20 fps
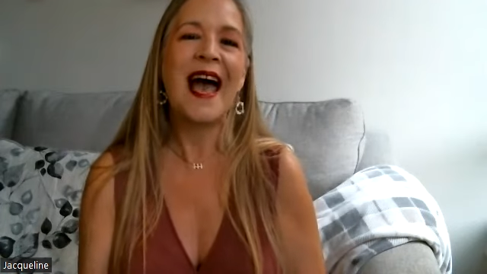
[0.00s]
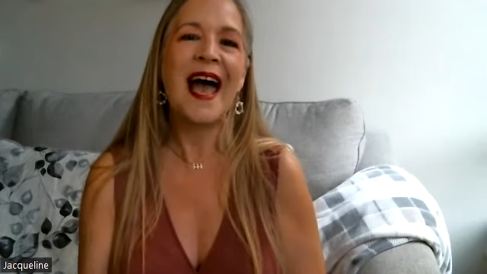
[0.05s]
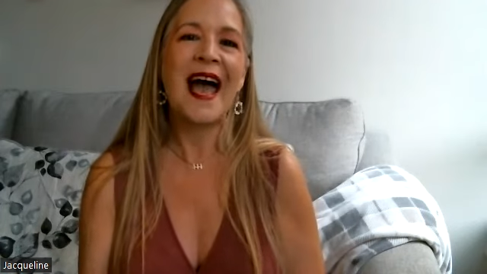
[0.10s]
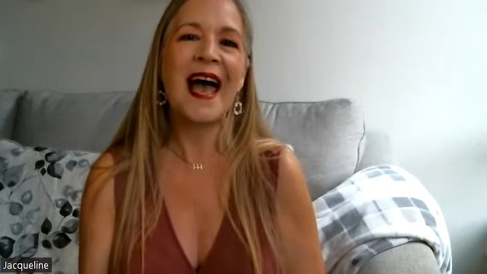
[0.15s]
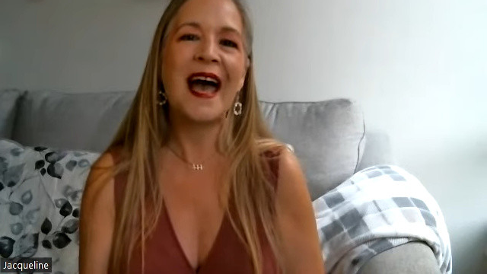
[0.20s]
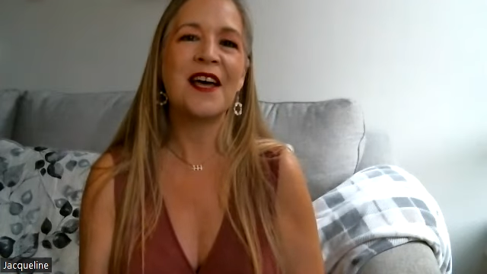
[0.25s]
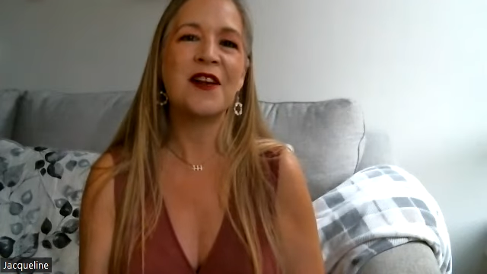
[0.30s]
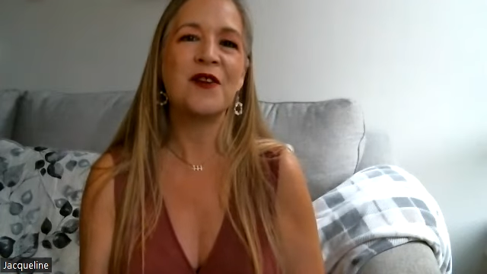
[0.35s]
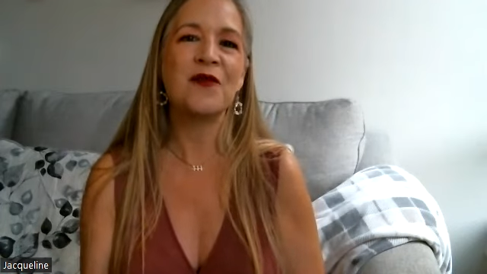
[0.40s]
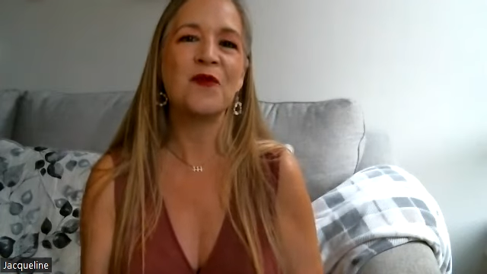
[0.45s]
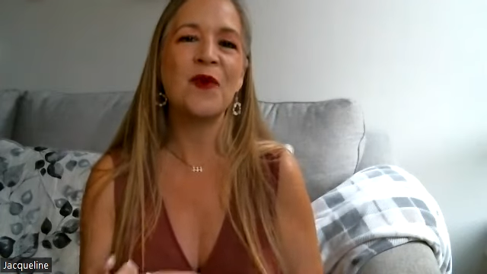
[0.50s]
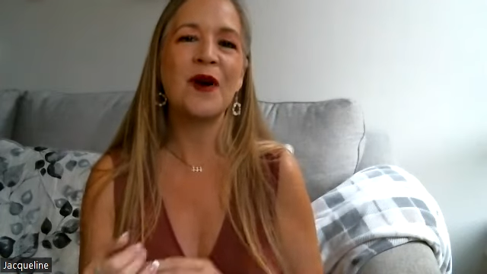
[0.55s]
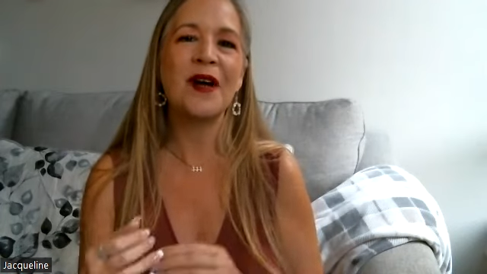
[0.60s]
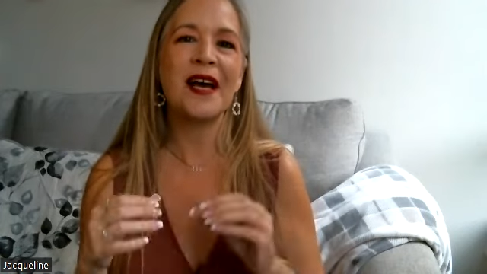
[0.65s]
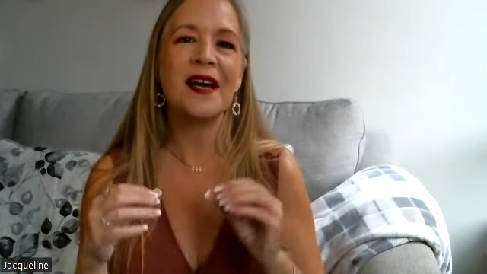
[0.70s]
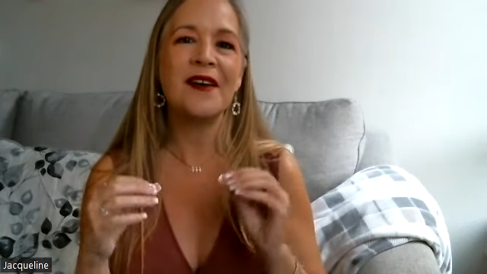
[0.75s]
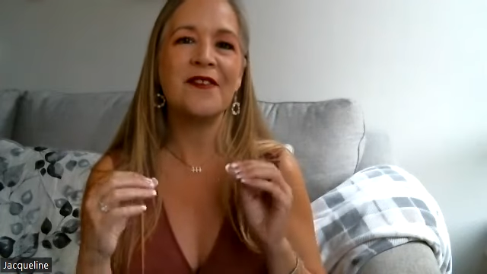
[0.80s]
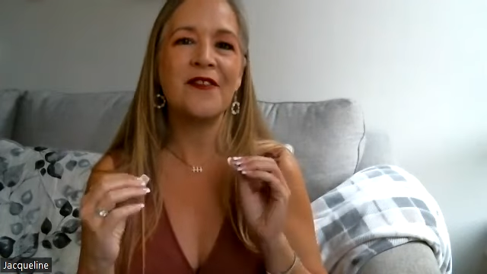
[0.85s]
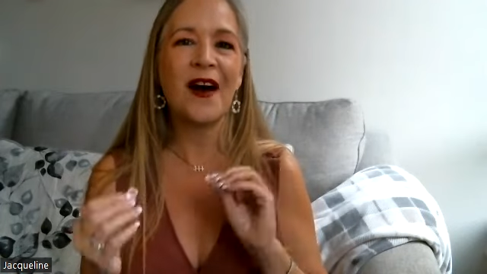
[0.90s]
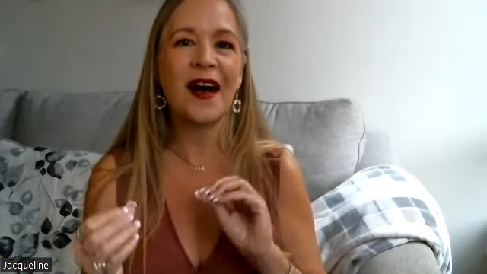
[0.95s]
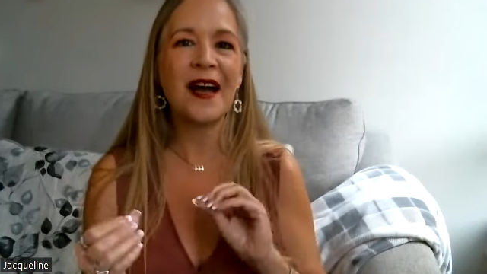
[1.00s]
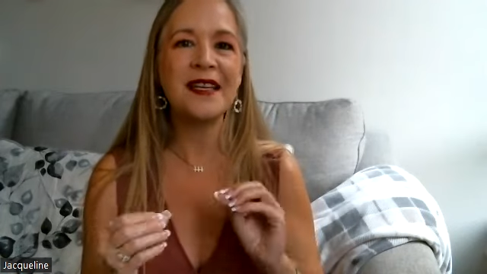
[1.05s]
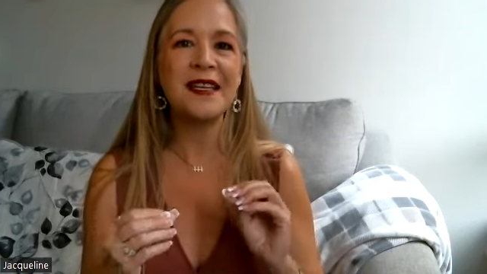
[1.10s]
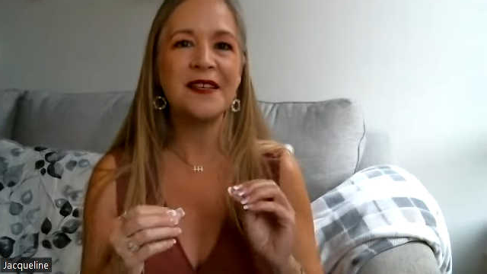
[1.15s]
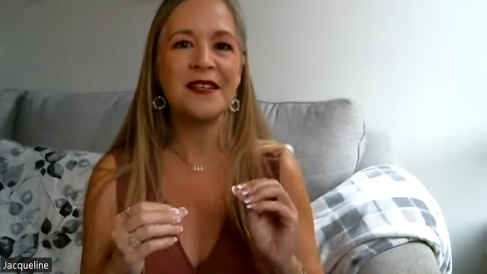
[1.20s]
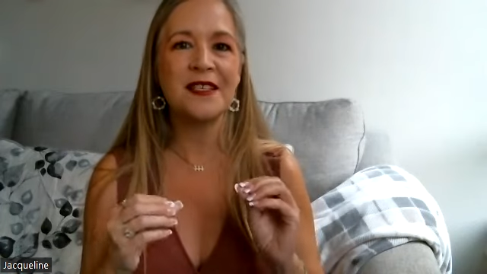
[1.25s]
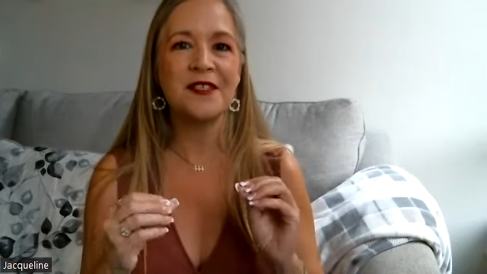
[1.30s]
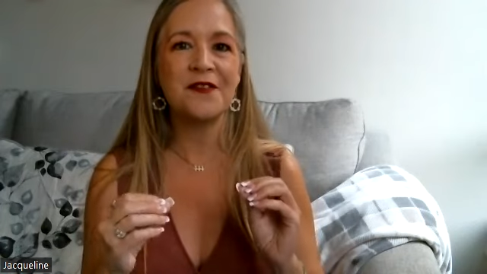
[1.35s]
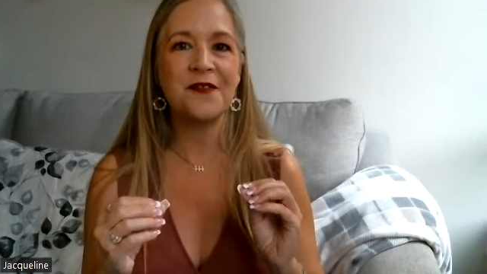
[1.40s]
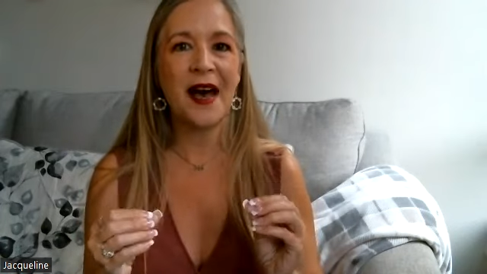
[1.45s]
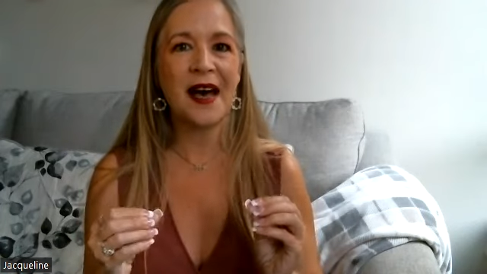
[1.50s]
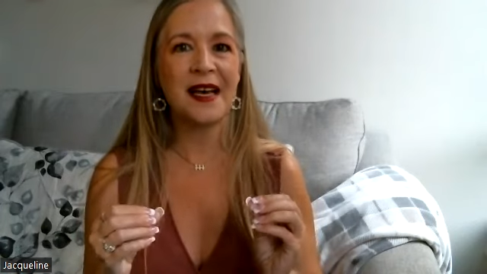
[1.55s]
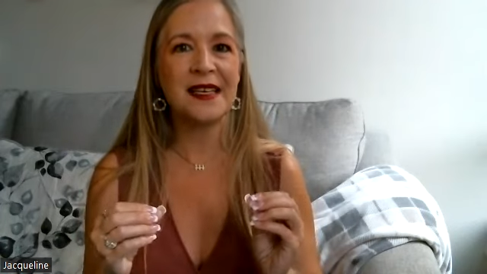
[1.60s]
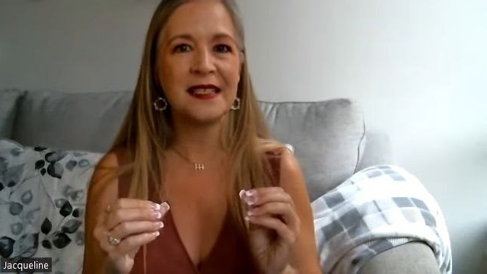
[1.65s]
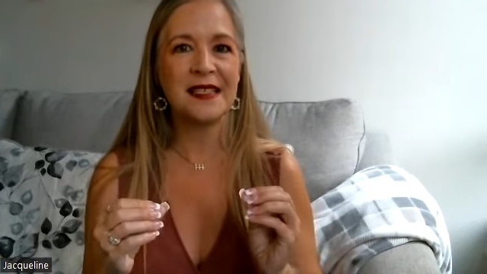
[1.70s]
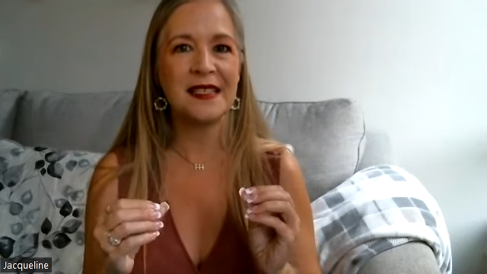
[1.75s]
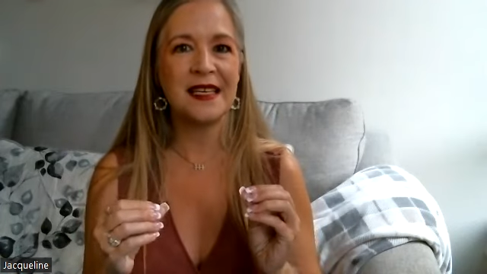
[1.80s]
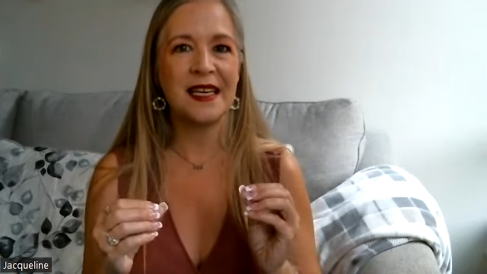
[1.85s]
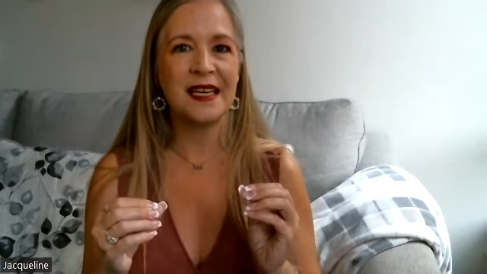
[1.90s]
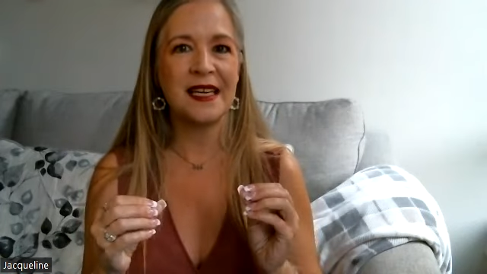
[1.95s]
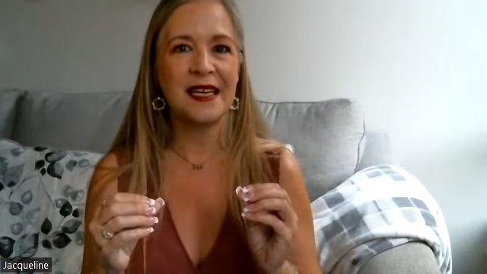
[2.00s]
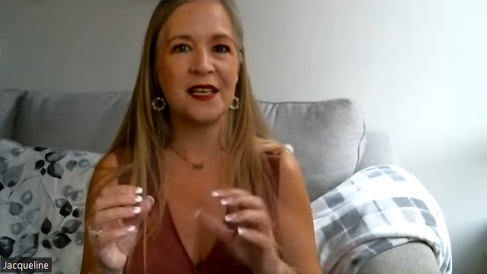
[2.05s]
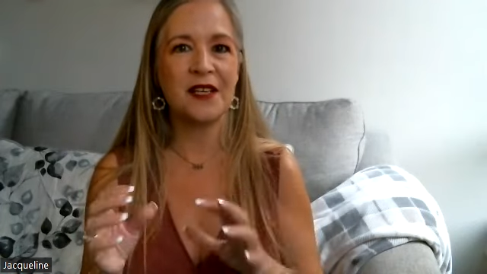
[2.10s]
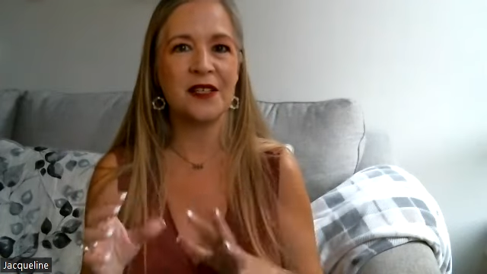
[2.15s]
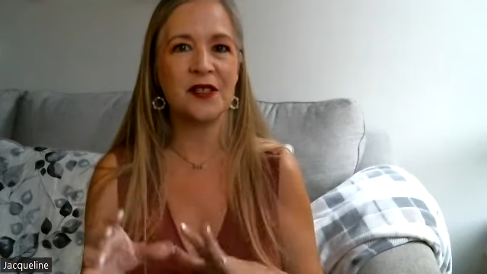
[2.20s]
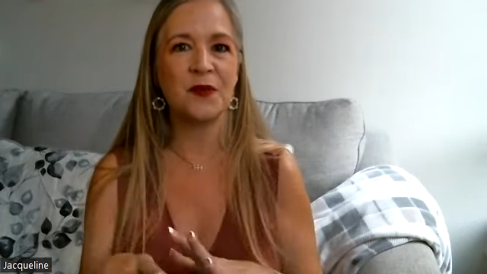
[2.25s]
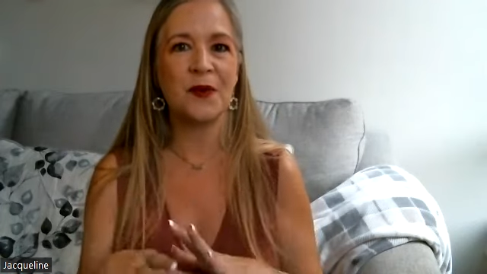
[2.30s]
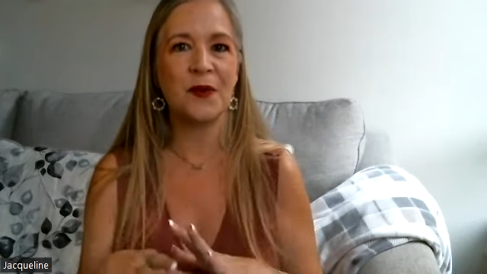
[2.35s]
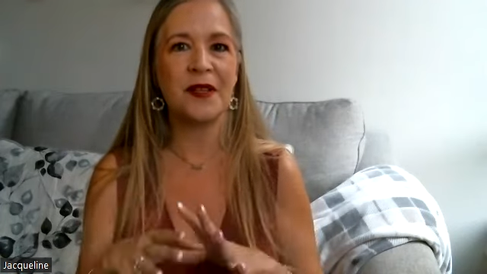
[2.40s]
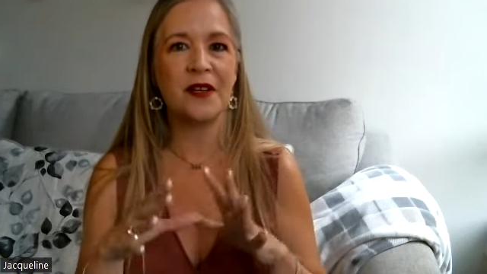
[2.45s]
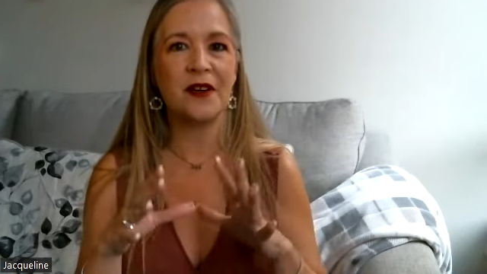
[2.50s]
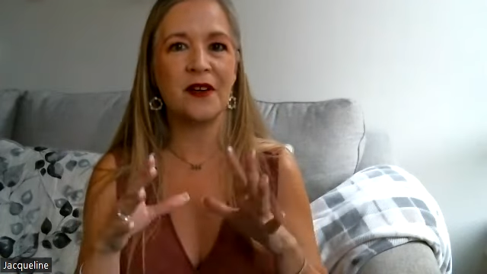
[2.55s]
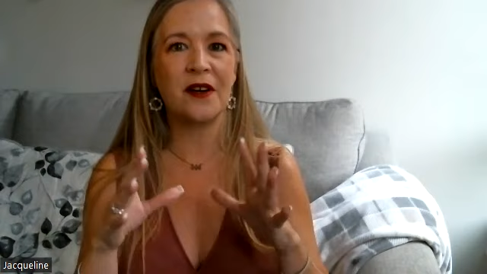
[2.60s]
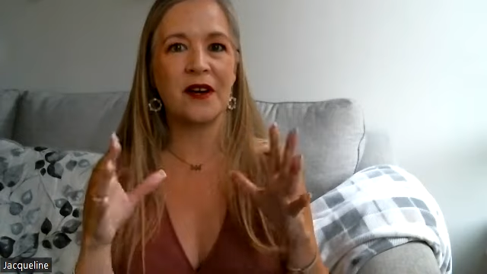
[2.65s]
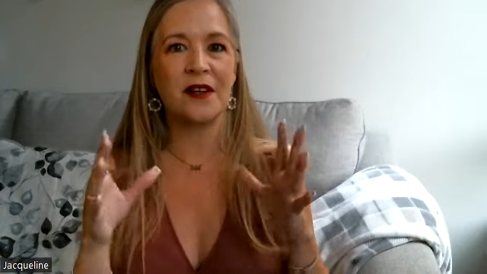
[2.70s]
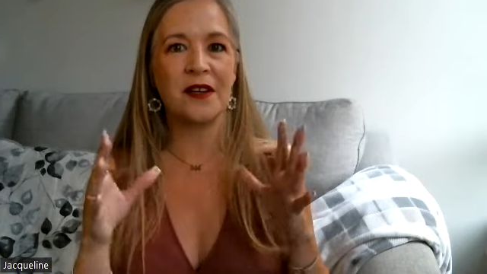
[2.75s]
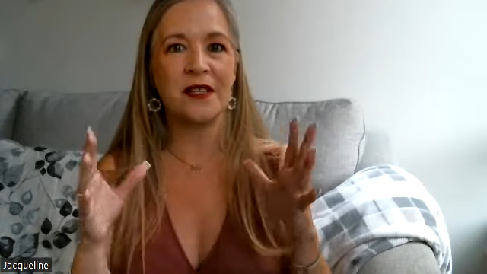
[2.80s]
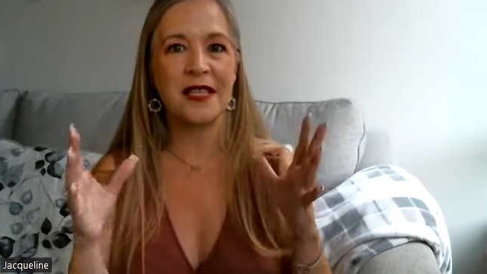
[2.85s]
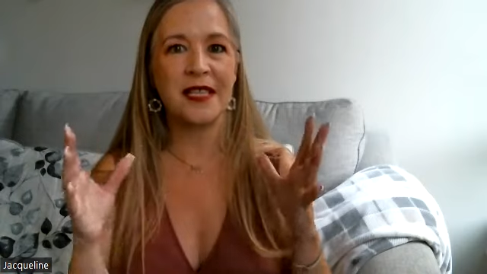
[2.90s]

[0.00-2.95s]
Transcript: And what I find is fascinating is when there are